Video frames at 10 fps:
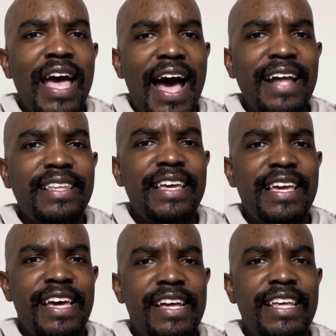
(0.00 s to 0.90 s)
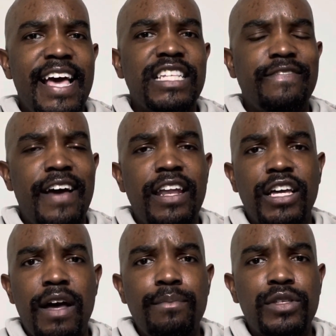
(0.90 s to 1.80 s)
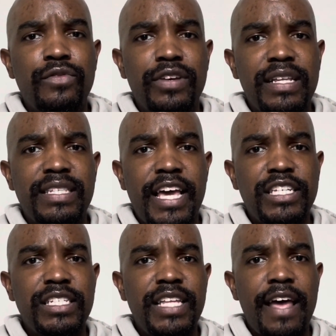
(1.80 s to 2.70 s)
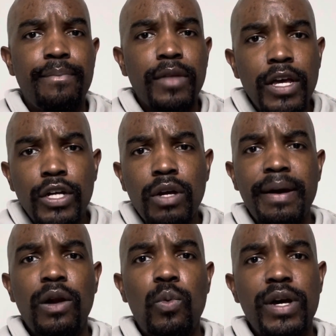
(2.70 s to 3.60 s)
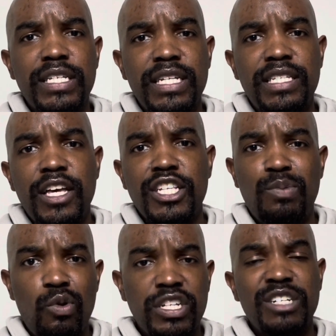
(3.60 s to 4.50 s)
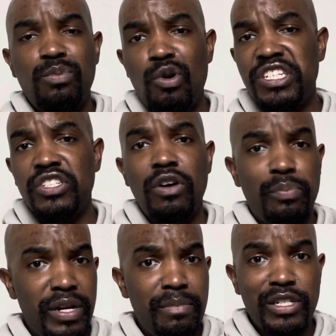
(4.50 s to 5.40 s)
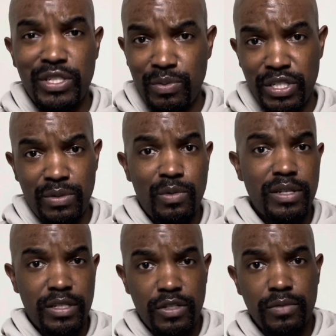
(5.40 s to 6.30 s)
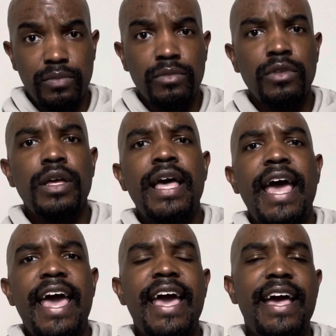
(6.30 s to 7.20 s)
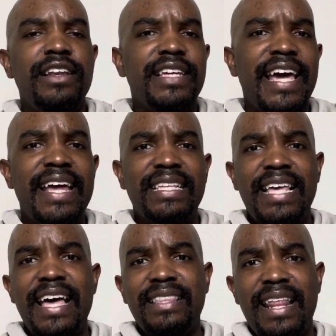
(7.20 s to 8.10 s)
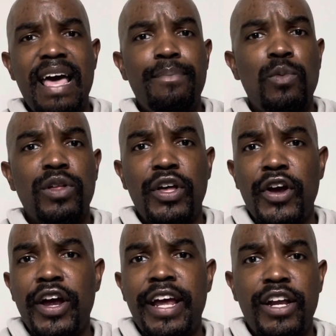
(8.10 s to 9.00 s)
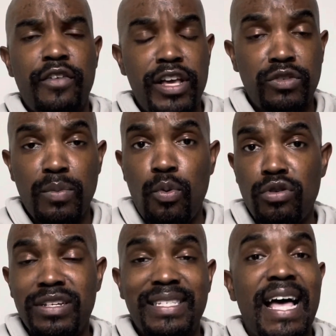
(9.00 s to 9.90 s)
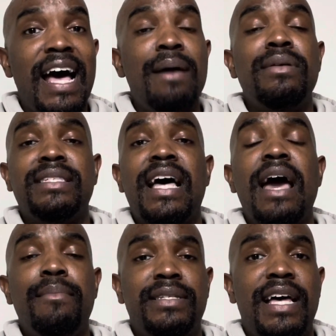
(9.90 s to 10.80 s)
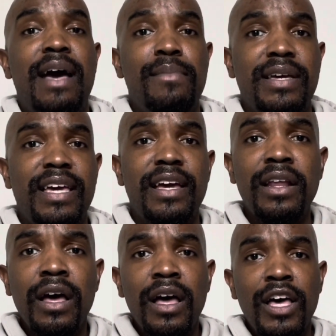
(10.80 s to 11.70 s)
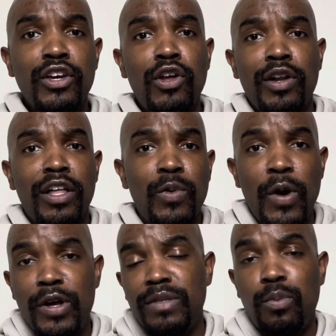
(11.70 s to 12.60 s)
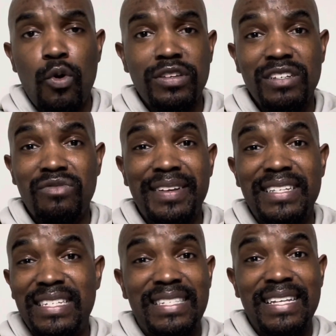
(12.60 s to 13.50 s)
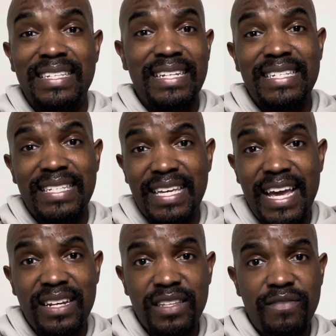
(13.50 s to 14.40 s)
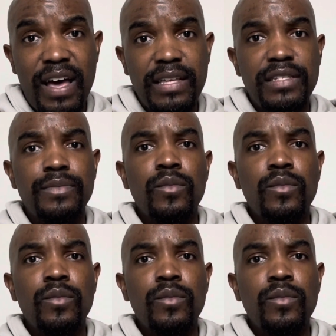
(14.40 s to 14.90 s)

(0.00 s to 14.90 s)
I think Kandi has finally come to the realization that no matter what she tells Porsha, Portia's going to pretty much do what she wants to do. And Kandi's had that happen with her and her relationship with Porsha time and time and time again. You know, in other words, Porsha really just doesn't listen to Kandi's advice.